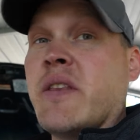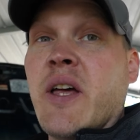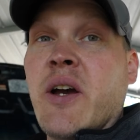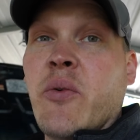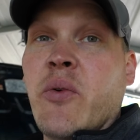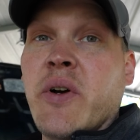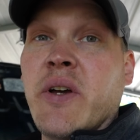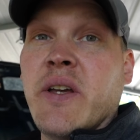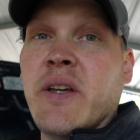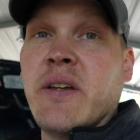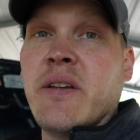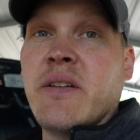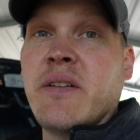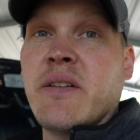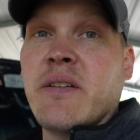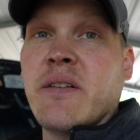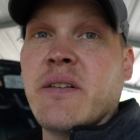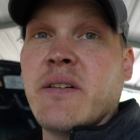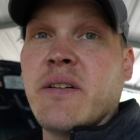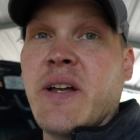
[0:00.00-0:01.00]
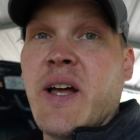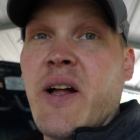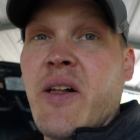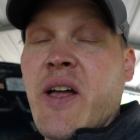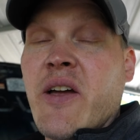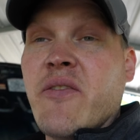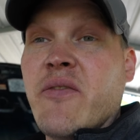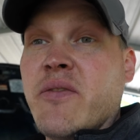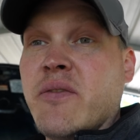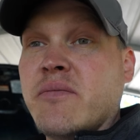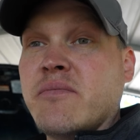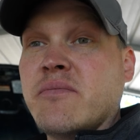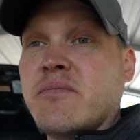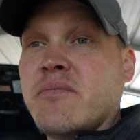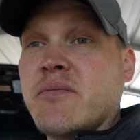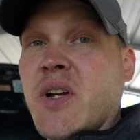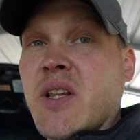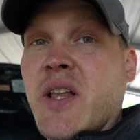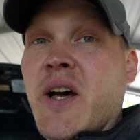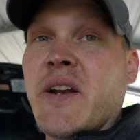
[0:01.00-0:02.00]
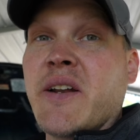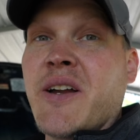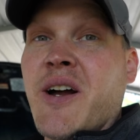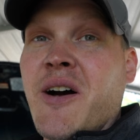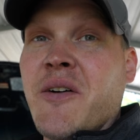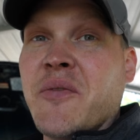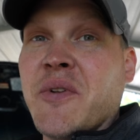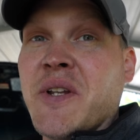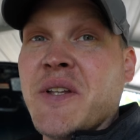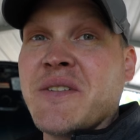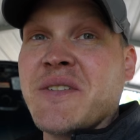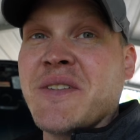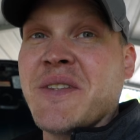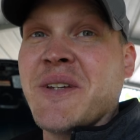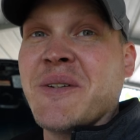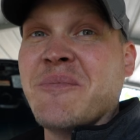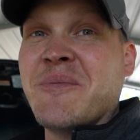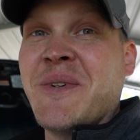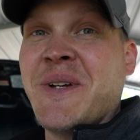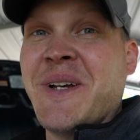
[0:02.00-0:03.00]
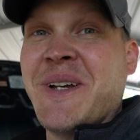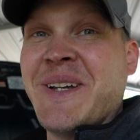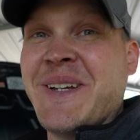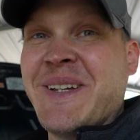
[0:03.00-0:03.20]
That way I'll have a lot of confidence in them.